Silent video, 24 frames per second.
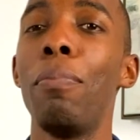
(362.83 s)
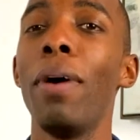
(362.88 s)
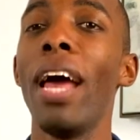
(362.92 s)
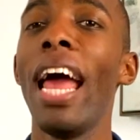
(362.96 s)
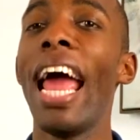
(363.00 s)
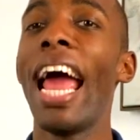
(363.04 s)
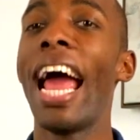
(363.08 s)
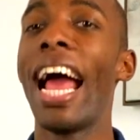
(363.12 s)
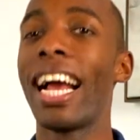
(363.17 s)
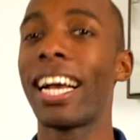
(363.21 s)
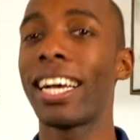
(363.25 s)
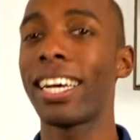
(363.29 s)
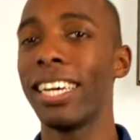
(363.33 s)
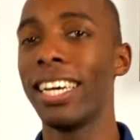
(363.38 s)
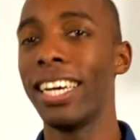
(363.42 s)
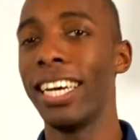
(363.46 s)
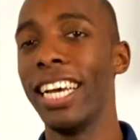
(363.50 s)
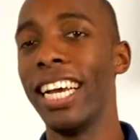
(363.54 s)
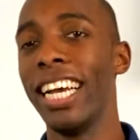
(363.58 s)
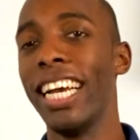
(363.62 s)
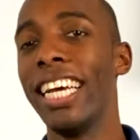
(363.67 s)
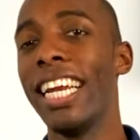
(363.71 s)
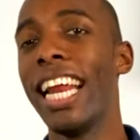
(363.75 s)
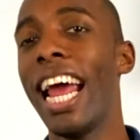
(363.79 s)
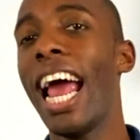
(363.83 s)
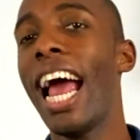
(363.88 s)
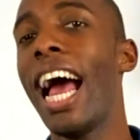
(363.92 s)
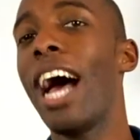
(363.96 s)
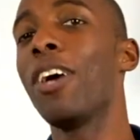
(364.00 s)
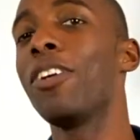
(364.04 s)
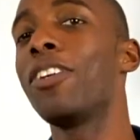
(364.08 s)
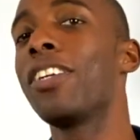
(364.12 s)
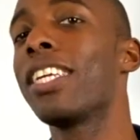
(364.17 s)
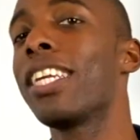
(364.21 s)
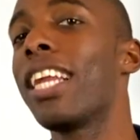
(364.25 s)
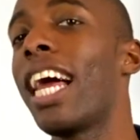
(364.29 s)
back and
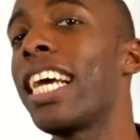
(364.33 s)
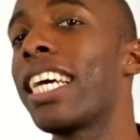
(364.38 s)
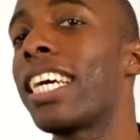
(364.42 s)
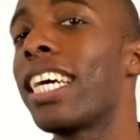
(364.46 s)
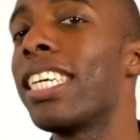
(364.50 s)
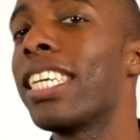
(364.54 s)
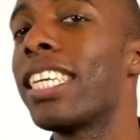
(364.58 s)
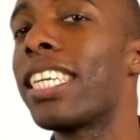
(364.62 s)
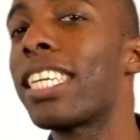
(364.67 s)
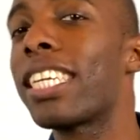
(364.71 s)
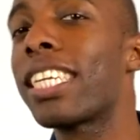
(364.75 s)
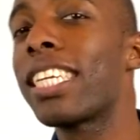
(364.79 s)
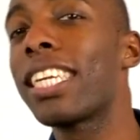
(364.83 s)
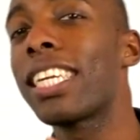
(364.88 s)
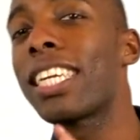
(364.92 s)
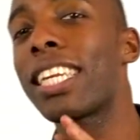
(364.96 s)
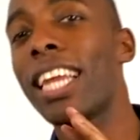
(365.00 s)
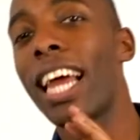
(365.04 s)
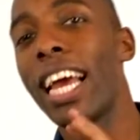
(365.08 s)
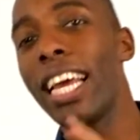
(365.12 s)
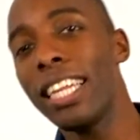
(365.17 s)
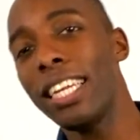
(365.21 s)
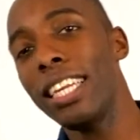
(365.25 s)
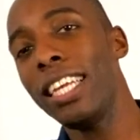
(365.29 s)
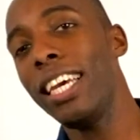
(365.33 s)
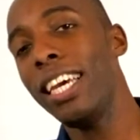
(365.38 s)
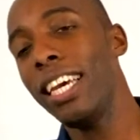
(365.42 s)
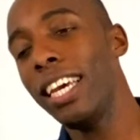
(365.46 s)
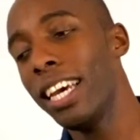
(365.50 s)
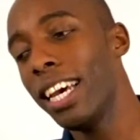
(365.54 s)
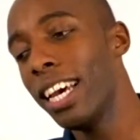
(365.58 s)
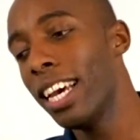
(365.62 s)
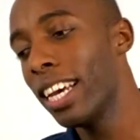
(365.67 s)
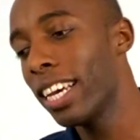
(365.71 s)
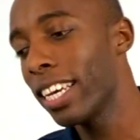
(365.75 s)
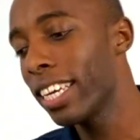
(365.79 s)
how to like
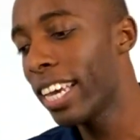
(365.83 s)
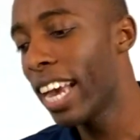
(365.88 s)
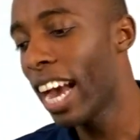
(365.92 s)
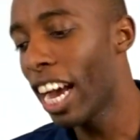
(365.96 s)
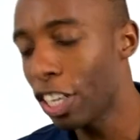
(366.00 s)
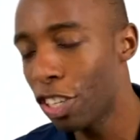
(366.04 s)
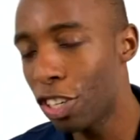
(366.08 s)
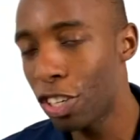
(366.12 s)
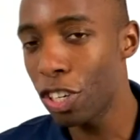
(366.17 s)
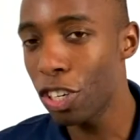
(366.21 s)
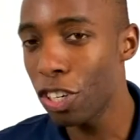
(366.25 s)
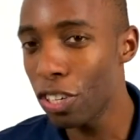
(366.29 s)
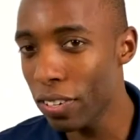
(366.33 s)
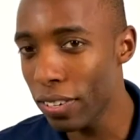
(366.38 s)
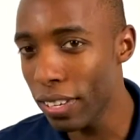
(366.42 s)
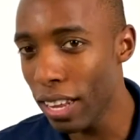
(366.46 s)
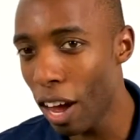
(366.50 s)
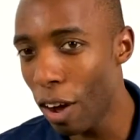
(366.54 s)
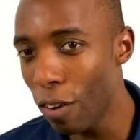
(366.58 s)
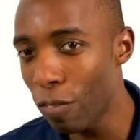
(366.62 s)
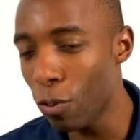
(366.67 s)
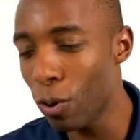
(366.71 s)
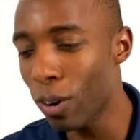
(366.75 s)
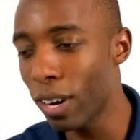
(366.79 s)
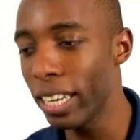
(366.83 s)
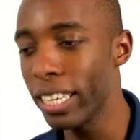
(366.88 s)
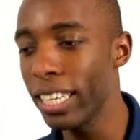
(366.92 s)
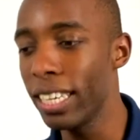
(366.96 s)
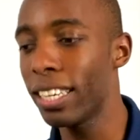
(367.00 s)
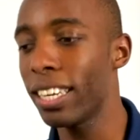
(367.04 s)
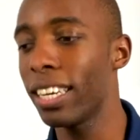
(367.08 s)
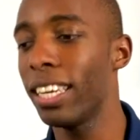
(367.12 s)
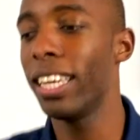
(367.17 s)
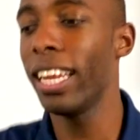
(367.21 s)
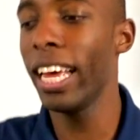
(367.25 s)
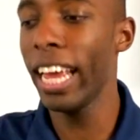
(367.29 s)
slightly catch yourself or at least
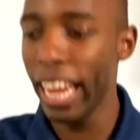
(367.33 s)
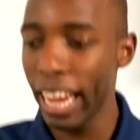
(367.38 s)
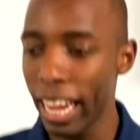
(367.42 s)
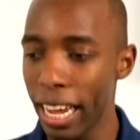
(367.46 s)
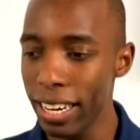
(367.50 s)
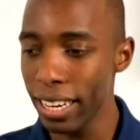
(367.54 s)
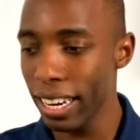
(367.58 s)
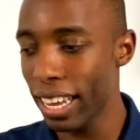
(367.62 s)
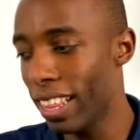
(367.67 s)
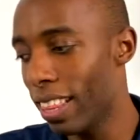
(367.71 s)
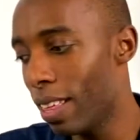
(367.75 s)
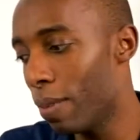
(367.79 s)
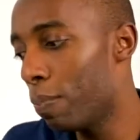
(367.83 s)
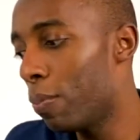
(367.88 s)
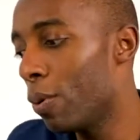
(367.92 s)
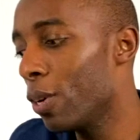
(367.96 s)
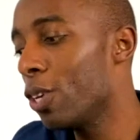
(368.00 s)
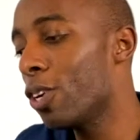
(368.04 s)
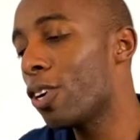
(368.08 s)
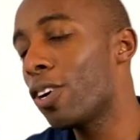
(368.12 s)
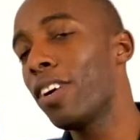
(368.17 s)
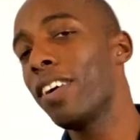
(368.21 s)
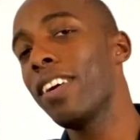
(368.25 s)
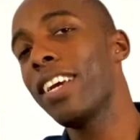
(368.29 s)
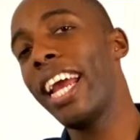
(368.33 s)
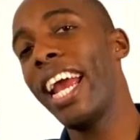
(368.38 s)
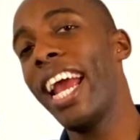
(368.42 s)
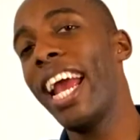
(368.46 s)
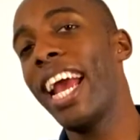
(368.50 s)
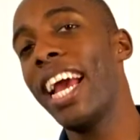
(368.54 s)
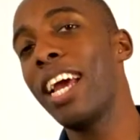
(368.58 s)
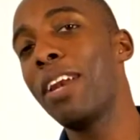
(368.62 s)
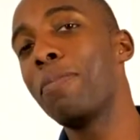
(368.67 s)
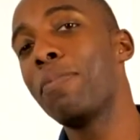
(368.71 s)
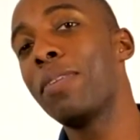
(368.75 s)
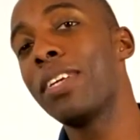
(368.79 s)
land and then put your
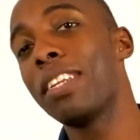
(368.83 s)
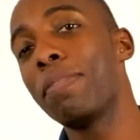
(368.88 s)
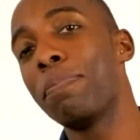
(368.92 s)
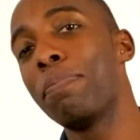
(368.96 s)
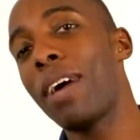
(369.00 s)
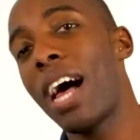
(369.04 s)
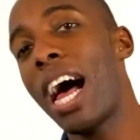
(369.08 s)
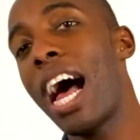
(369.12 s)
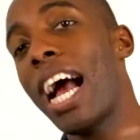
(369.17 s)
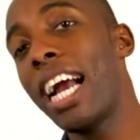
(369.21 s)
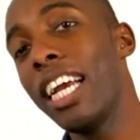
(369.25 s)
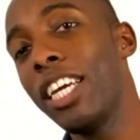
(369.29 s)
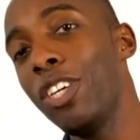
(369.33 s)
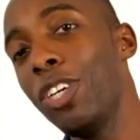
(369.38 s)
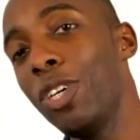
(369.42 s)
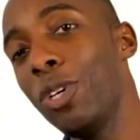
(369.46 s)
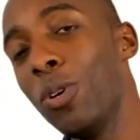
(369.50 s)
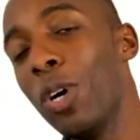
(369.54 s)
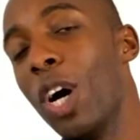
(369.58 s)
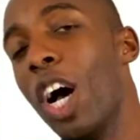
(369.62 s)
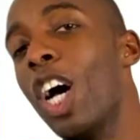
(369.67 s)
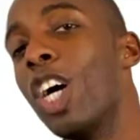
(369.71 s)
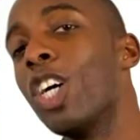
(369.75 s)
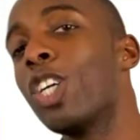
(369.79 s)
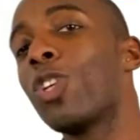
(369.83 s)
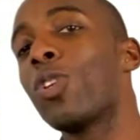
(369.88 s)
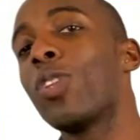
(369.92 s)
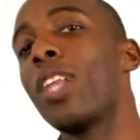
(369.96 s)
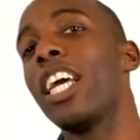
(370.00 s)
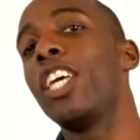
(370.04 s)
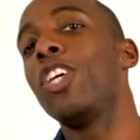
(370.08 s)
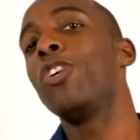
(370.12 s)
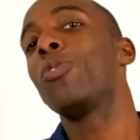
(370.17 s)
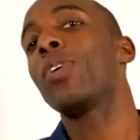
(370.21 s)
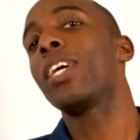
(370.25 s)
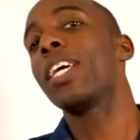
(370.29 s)
hand behind you so
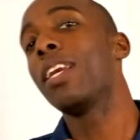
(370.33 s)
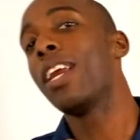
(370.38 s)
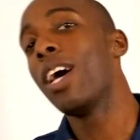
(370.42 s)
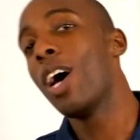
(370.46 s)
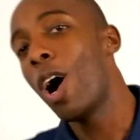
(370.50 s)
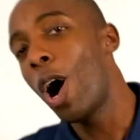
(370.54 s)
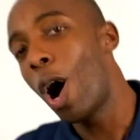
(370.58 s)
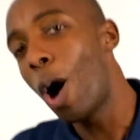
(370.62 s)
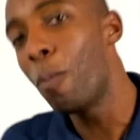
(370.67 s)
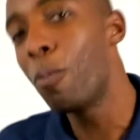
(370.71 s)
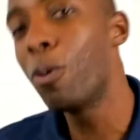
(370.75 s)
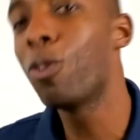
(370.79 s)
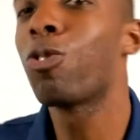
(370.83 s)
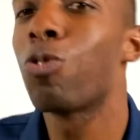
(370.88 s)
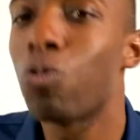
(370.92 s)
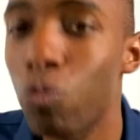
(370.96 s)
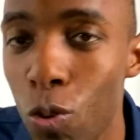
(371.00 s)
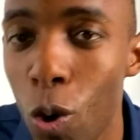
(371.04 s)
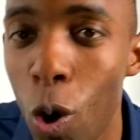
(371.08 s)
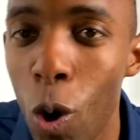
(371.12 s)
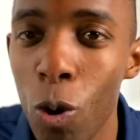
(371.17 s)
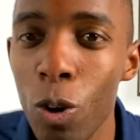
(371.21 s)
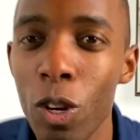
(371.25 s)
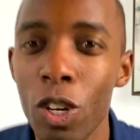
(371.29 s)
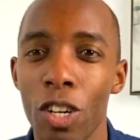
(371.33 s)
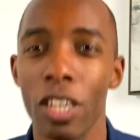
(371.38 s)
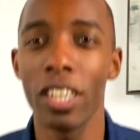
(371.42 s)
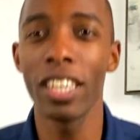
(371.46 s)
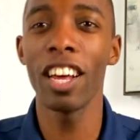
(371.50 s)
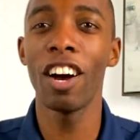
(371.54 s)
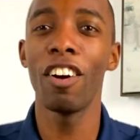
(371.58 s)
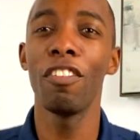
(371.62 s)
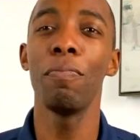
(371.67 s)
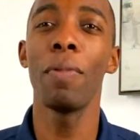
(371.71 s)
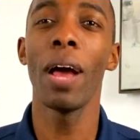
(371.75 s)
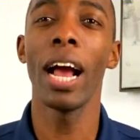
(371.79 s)
that you can almost roll
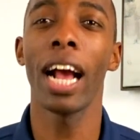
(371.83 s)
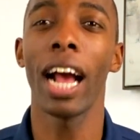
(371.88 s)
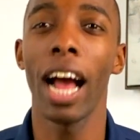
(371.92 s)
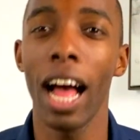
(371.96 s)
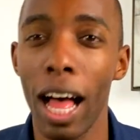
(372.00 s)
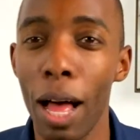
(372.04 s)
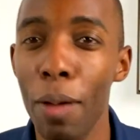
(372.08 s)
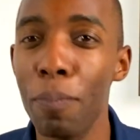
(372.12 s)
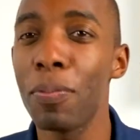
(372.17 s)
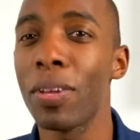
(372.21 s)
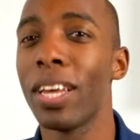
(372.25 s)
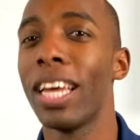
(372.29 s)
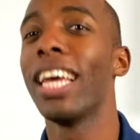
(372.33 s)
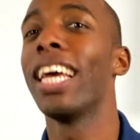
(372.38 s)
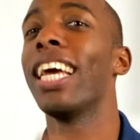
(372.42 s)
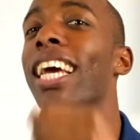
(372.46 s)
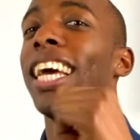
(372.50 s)
yourself back up